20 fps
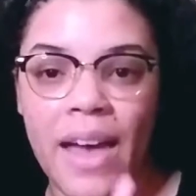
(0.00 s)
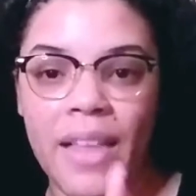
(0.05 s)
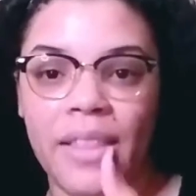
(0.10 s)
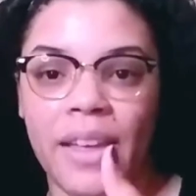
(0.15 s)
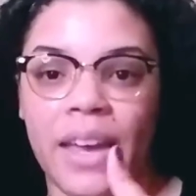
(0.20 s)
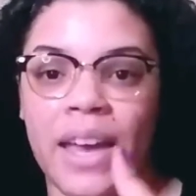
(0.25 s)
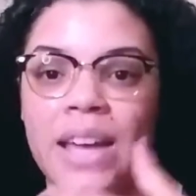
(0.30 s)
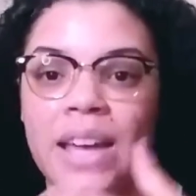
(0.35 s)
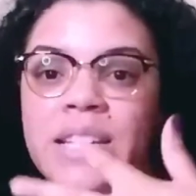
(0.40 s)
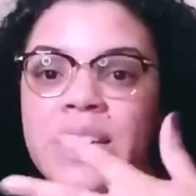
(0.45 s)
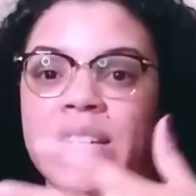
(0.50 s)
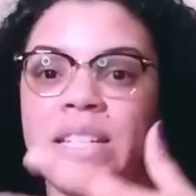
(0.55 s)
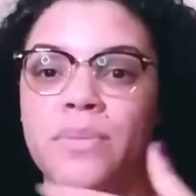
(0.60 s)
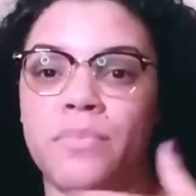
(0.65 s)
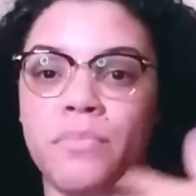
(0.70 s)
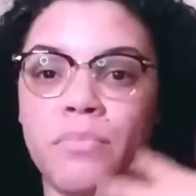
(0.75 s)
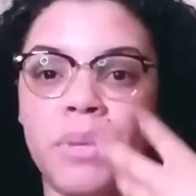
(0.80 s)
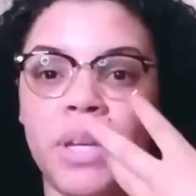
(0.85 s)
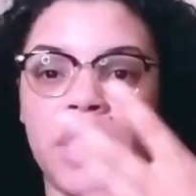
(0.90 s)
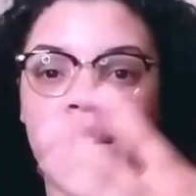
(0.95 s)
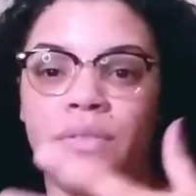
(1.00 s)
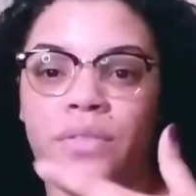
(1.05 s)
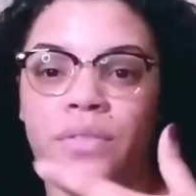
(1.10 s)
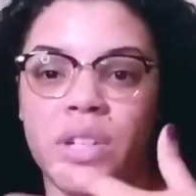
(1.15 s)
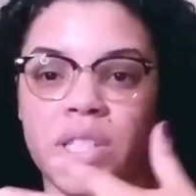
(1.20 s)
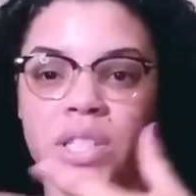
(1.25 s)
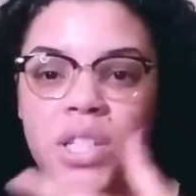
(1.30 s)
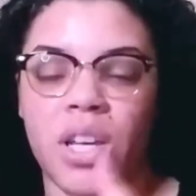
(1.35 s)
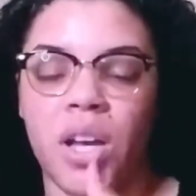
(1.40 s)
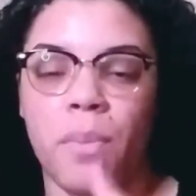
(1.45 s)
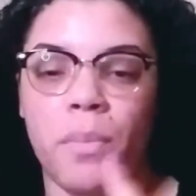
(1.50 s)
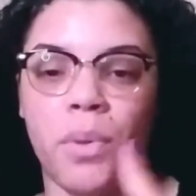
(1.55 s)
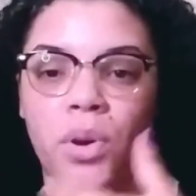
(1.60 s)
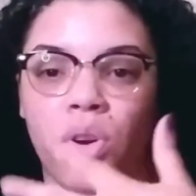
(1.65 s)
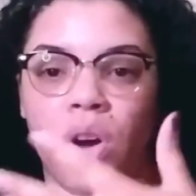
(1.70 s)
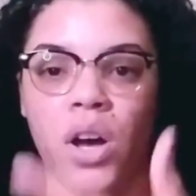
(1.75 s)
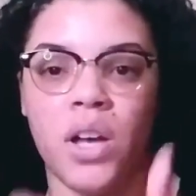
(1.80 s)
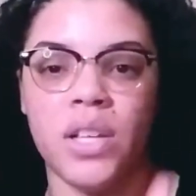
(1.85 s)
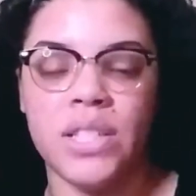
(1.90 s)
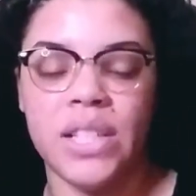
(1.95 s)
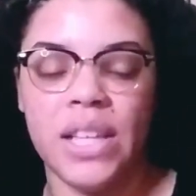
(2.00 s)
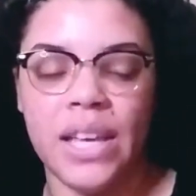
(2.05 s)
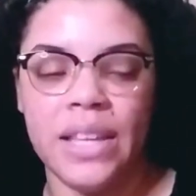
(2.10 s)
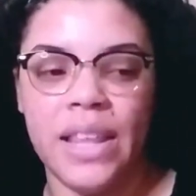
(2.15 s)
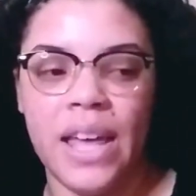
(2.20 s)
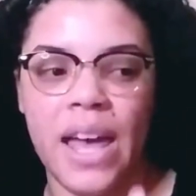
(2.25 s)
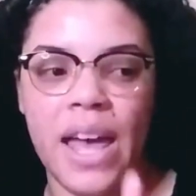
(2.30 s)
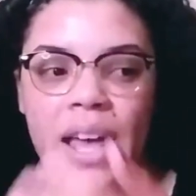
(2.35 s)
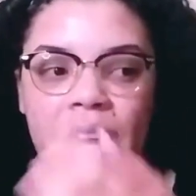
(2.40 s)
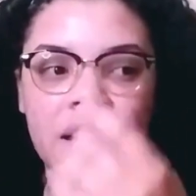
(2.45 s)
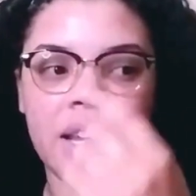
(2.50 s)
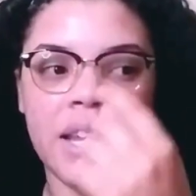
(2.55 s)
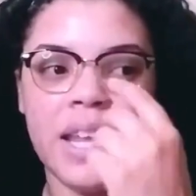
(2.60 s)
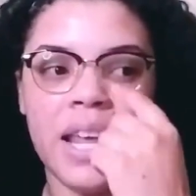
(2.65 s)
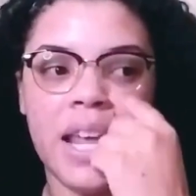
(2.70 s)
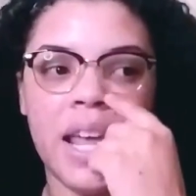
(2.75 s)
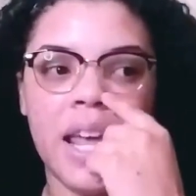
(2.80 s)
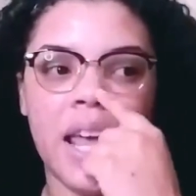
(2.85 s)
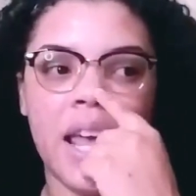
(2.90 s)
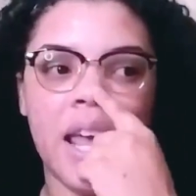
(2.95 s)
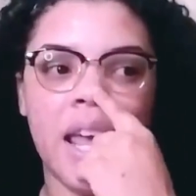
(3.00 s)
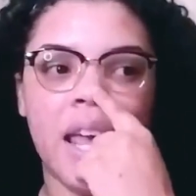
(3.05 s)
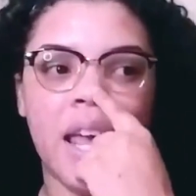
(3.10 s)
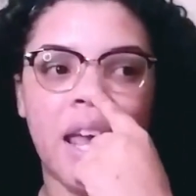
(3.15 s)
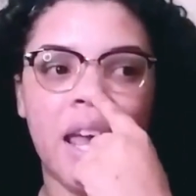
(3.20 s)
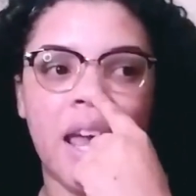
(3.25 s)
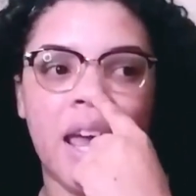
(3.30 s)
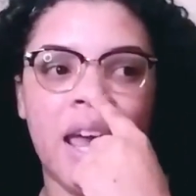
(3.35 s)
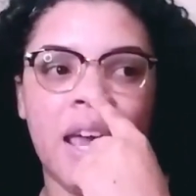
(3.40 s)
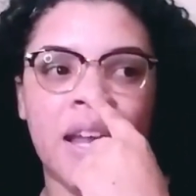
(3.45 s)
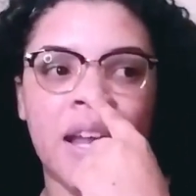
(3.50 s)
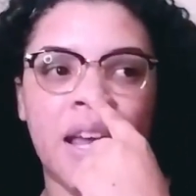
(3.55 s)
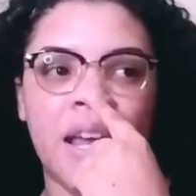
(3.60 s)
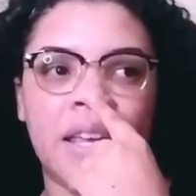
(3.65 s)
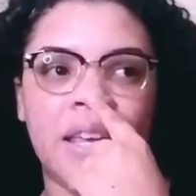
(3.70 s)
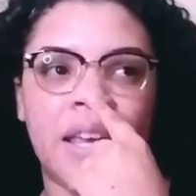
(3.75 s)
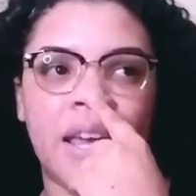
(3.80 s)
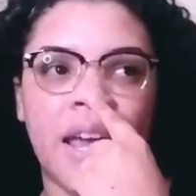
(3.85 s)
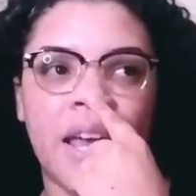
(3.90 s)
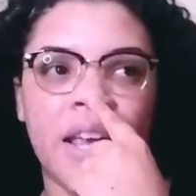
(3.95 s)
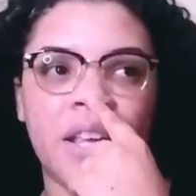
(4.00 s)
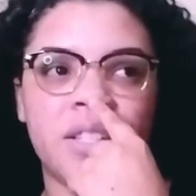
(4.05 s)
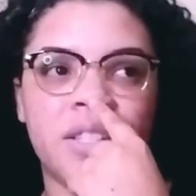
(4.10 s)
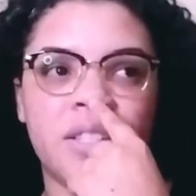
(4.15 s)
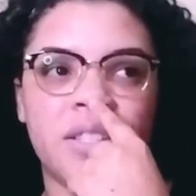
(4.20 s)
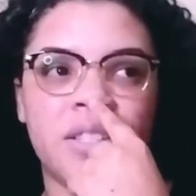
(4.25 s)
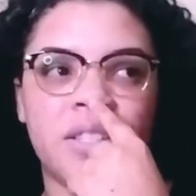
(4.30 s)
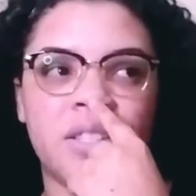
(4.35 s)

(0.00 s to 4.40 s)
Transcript: Like, I didn't mean for it to come across like that. And I guess